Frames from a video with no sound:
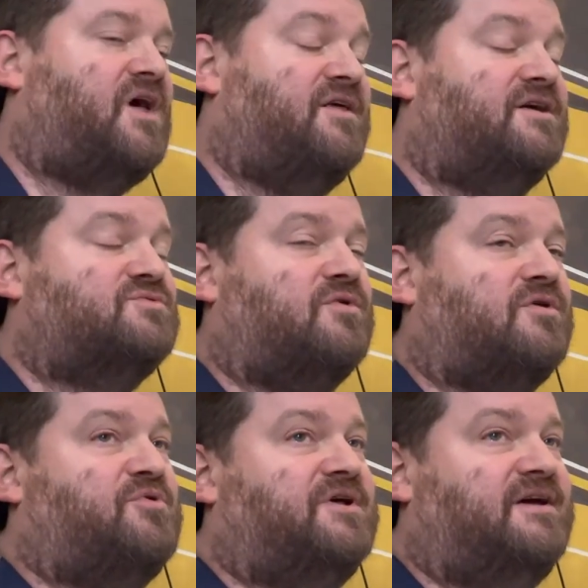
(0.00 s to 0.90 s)
I think it's
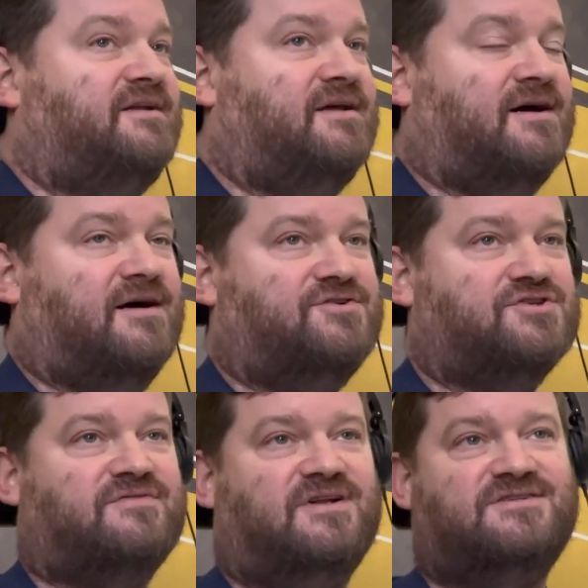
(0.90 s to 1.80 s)
worth putting in
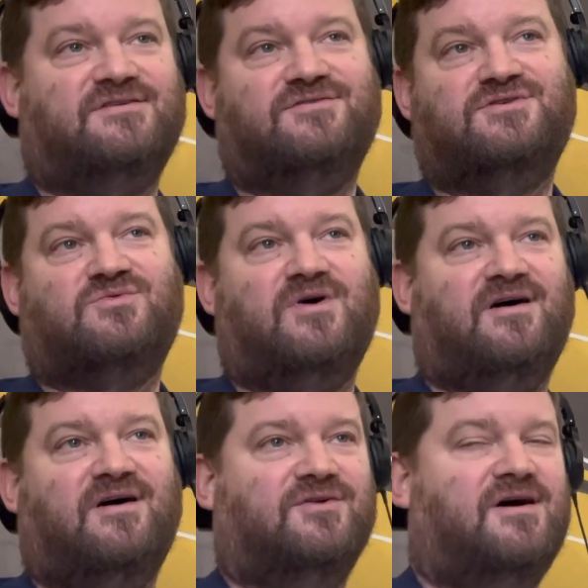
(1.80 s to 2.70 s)
just for listeners as
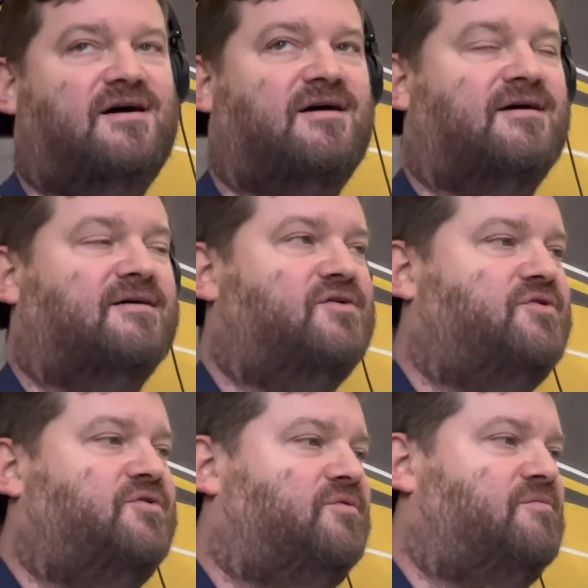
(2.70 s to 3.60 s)
well,
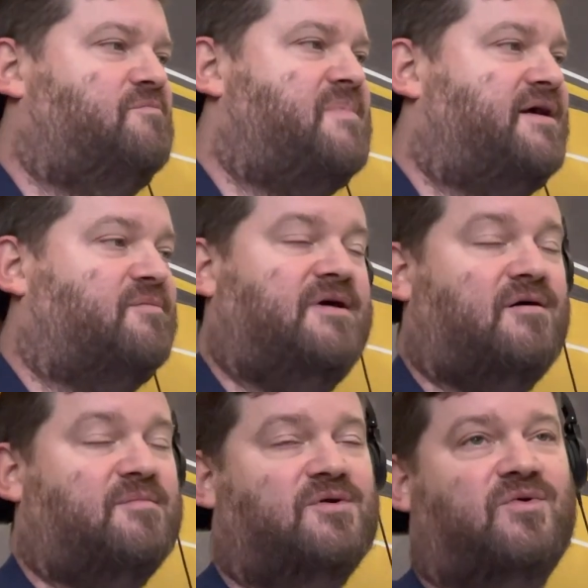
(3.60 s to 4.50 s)
who may or may
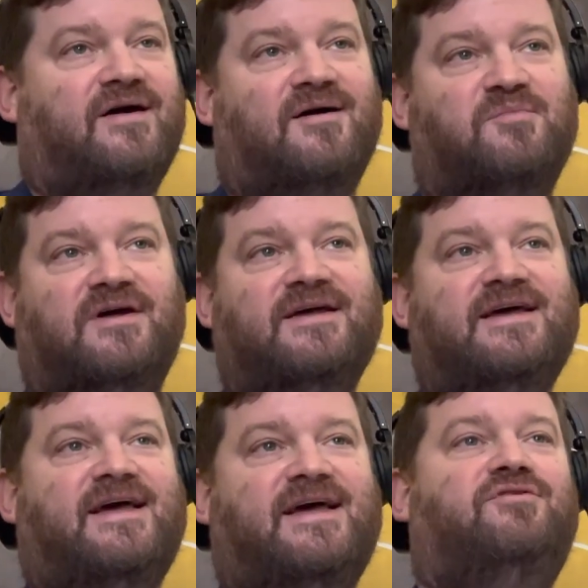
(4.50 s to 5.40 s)
not be aware. But
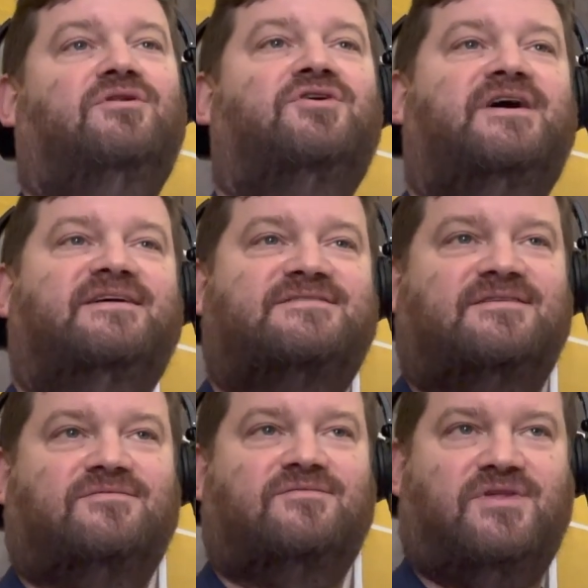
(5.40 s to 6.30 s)
if you look
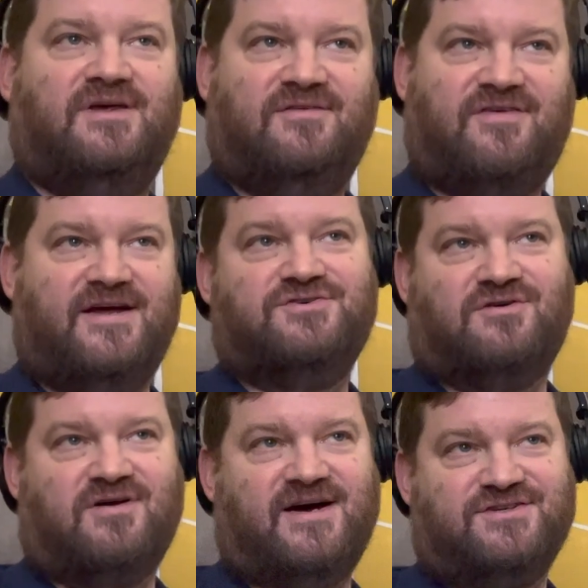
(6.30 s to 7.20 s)
at the
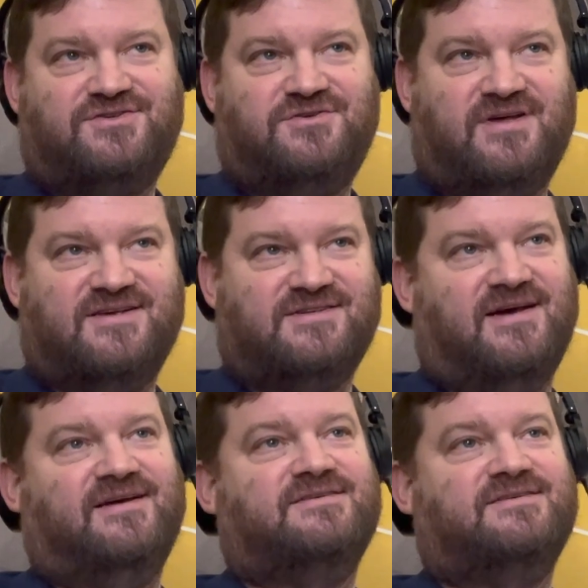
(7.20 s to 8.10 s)
financial crash,
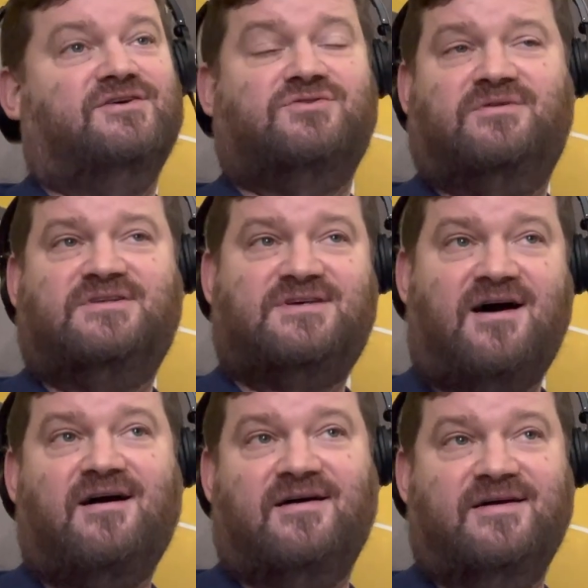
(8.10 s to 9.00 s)
2008. So at the
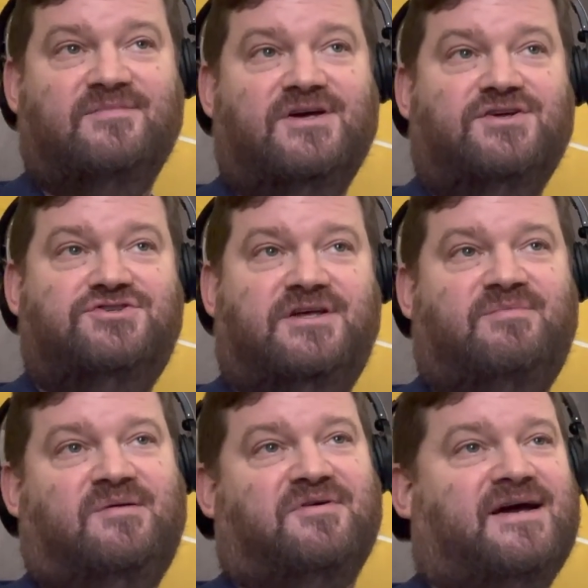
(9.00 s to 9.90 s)
time,
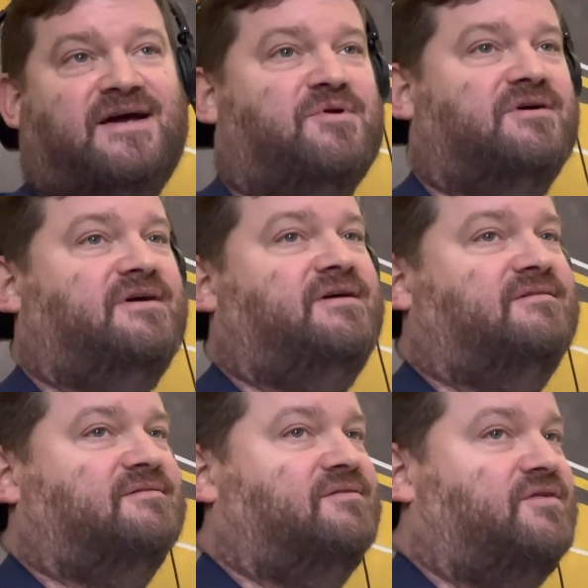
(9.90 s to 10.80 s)
GDP per capita
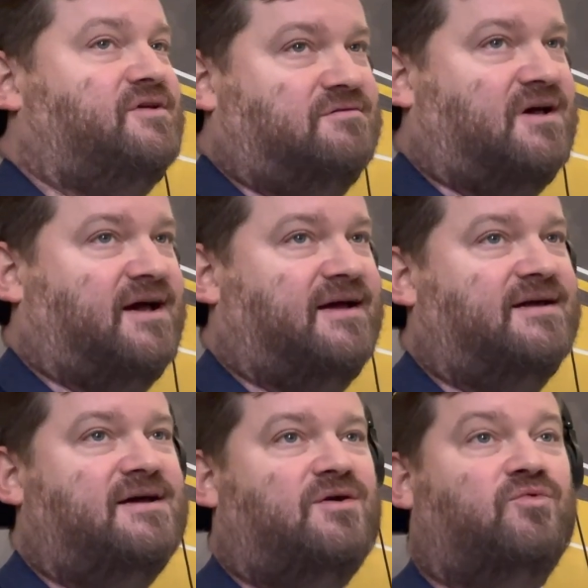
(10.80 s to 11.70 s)
in the UK
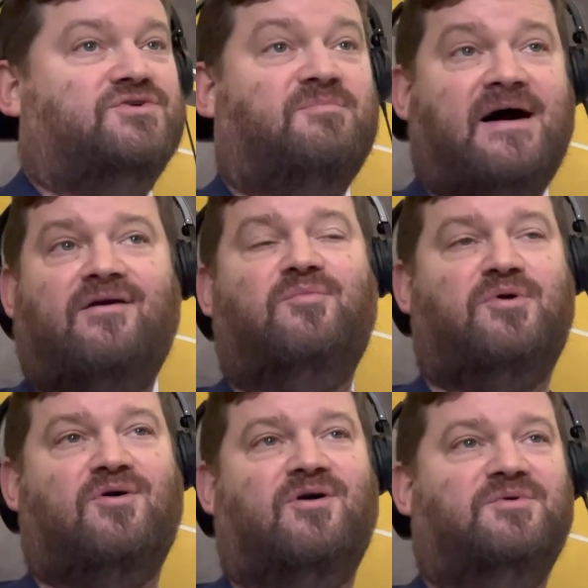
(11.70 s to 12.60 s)
was about on
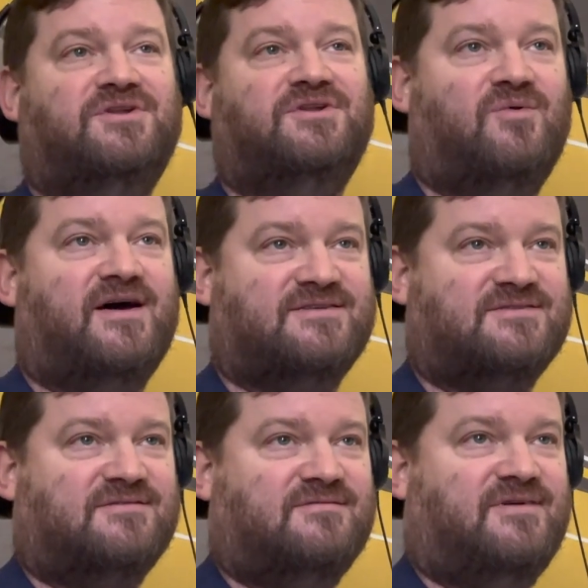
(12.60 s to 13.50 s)
par with the
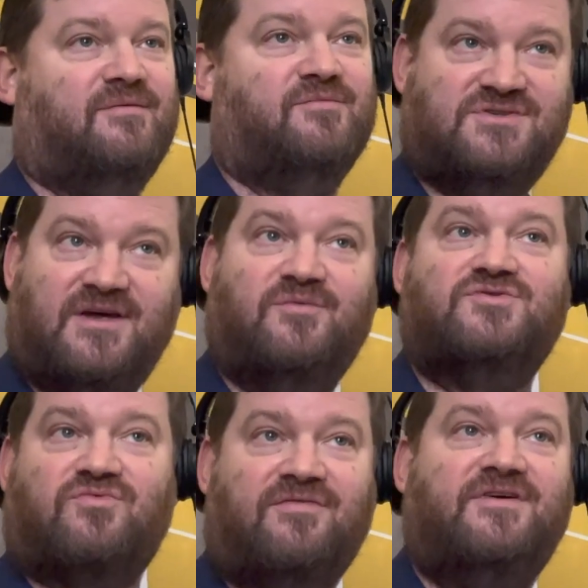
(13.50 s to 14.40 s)
US. It was
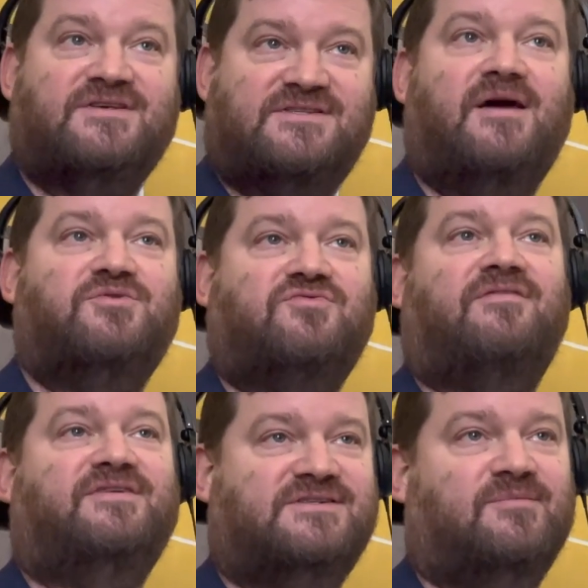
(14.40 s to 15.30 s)

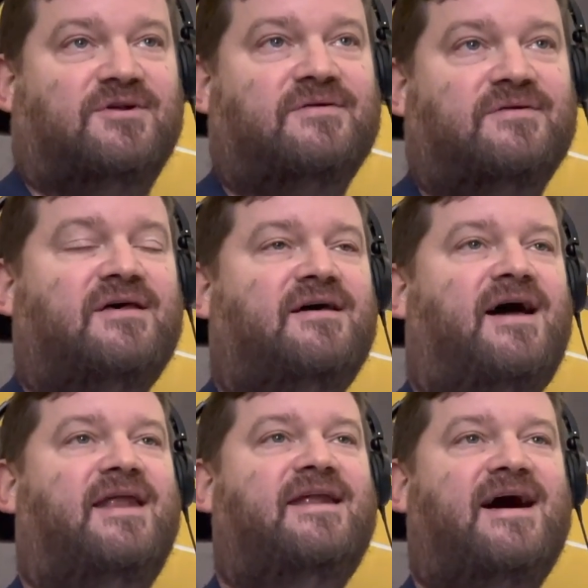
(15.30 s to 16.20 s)
roughly similar,
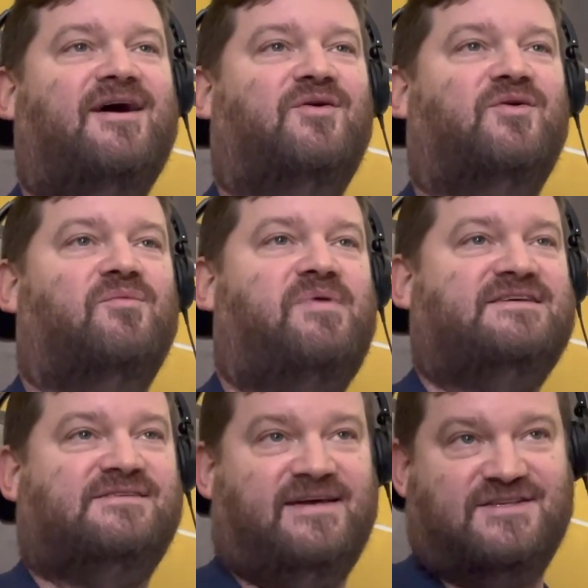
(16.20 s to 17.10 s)
and now
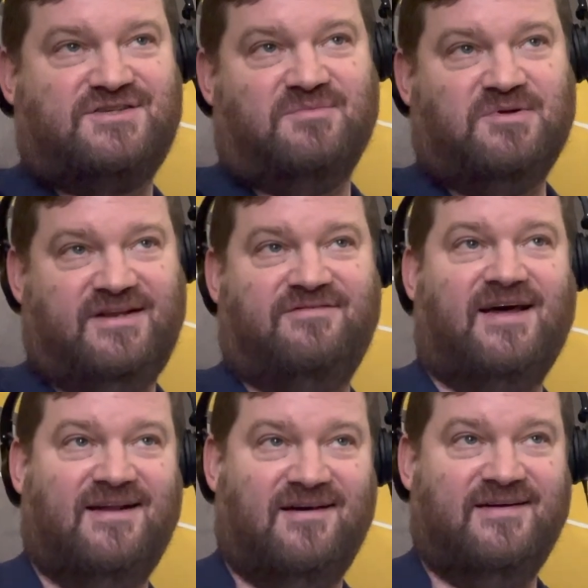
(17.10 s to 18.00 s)
basically it's completely
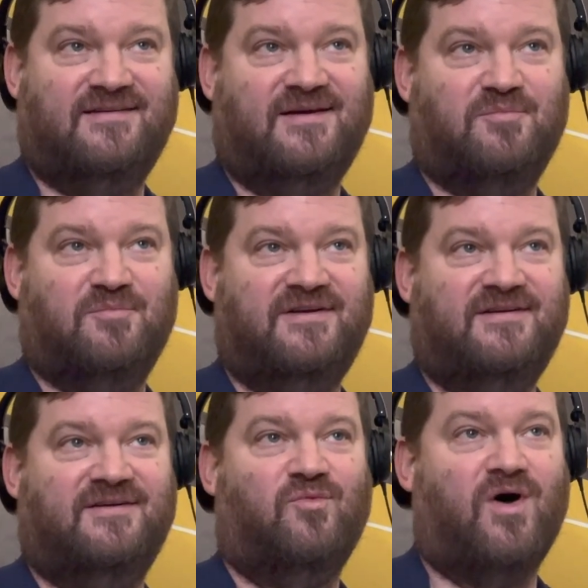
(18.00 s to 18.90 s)
flatlined in
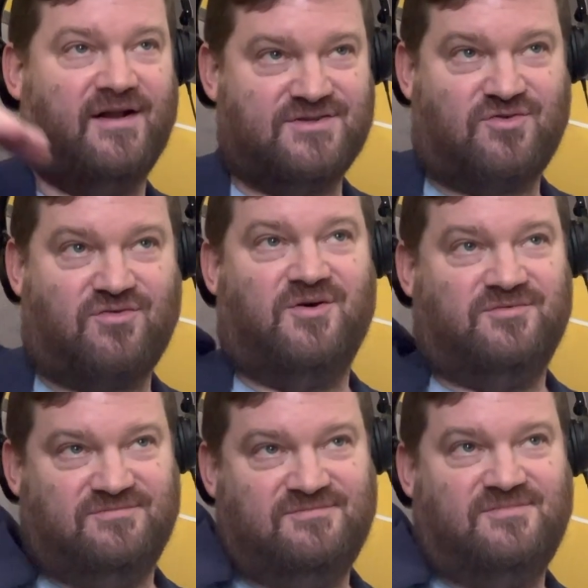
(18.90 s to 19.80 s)
Britain, while it's
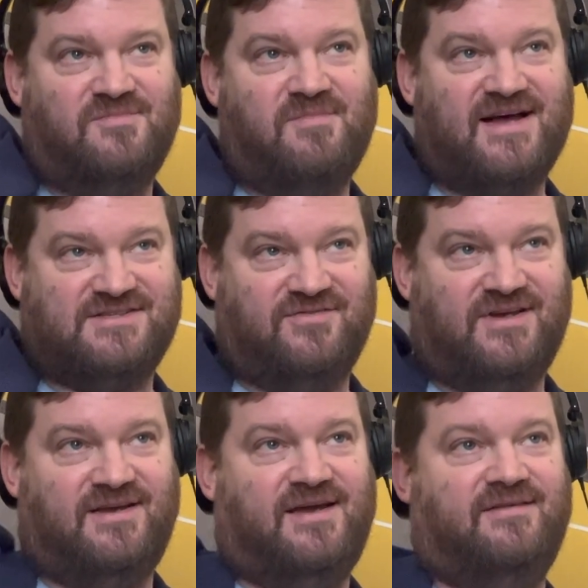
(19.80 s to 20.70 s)
grown
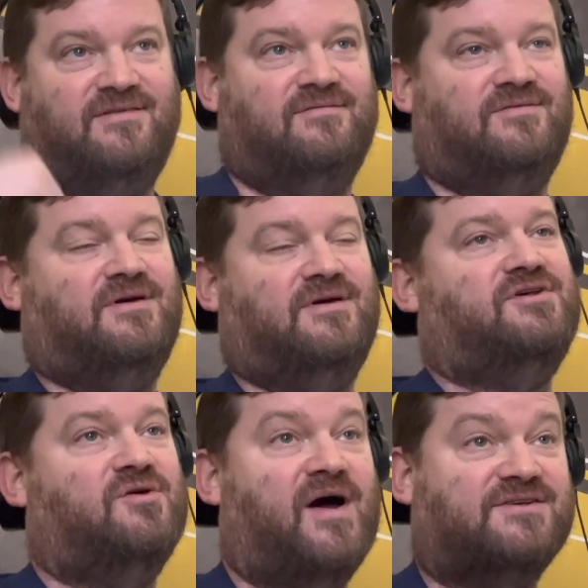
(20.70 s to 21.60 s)
massively in
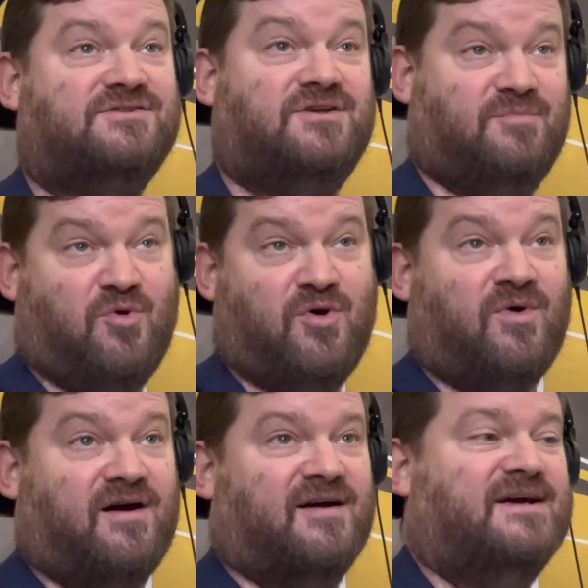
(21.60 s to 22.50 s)
the US to the point
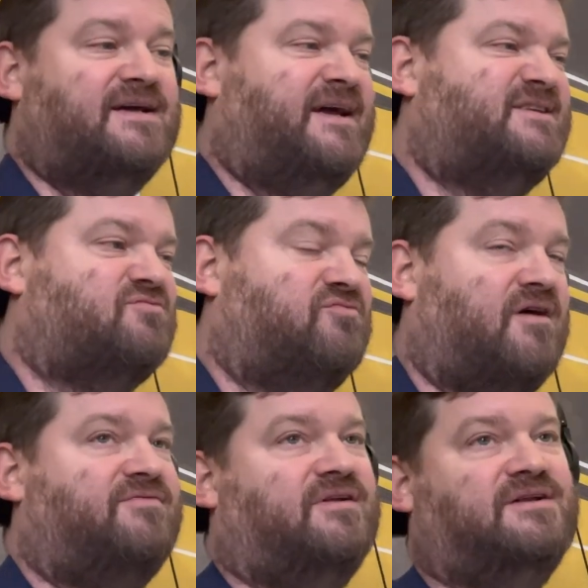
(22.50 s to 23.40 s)
where it's
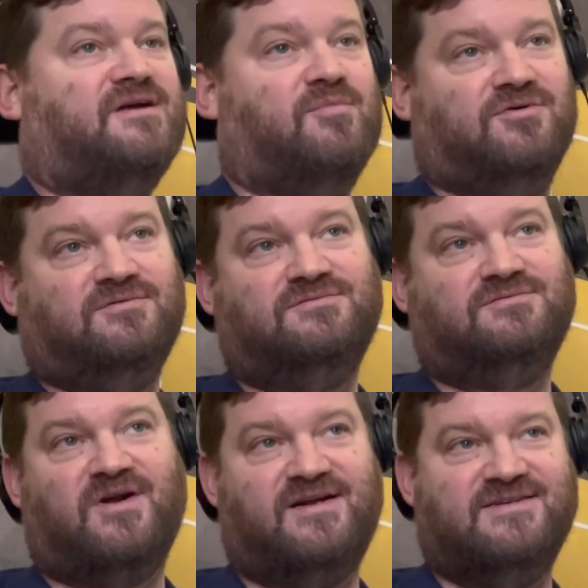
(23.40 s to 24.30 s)
roughly double
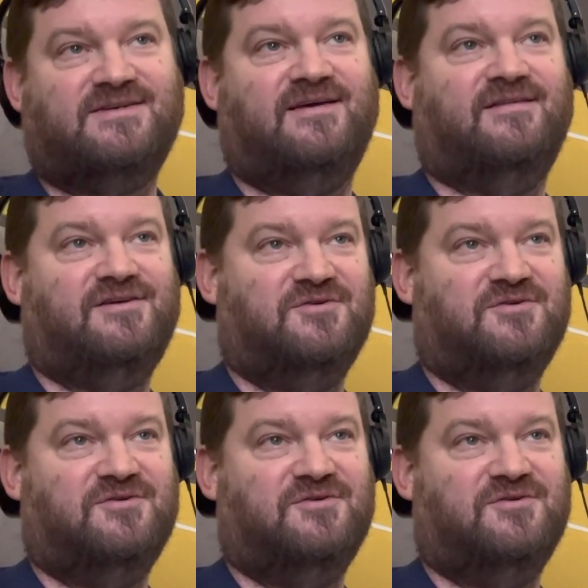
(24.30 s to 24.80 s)
what it is in the